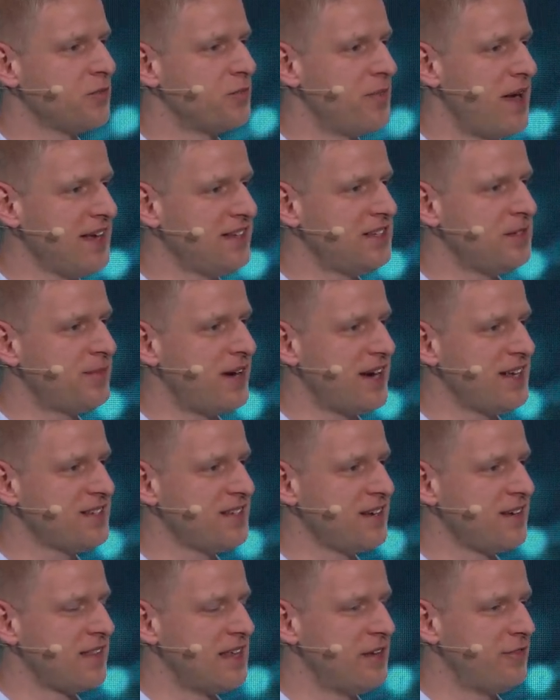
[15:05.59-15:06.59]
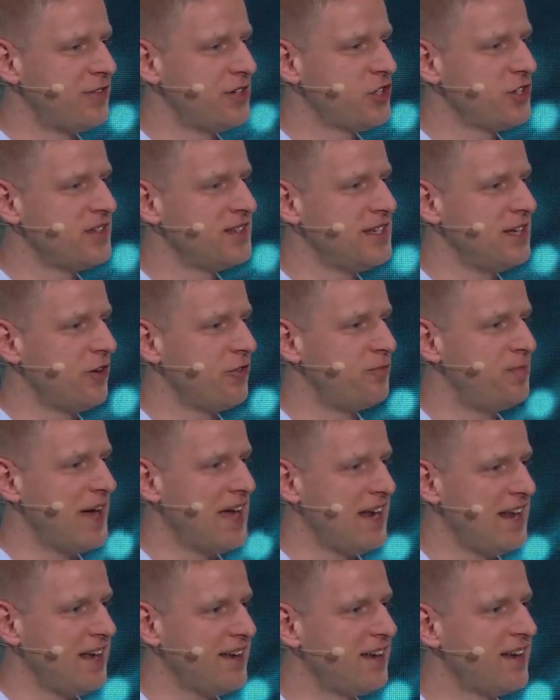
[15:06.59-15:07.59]
maximize the efficiency of
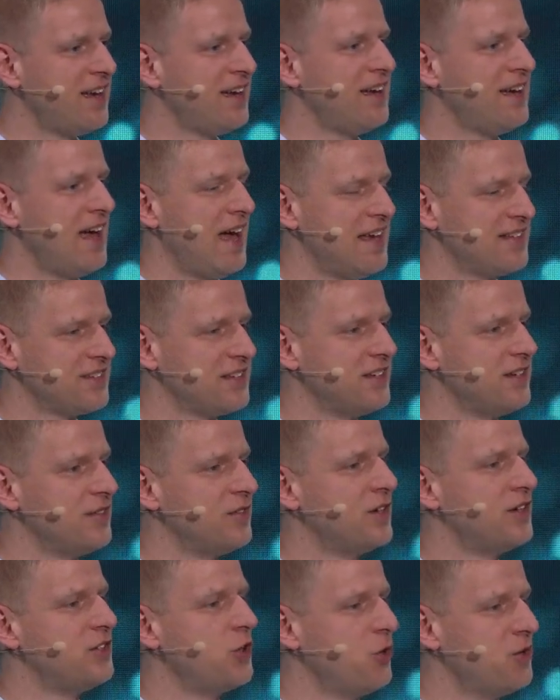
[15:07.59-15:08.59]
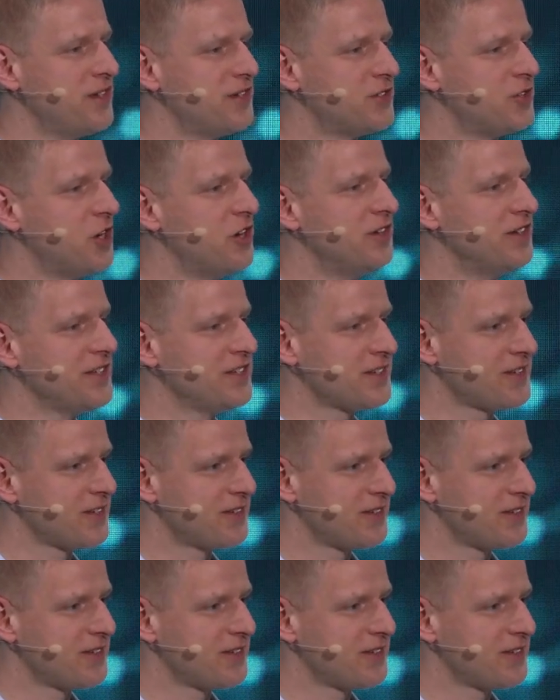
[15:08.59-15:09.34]
baling as a total service.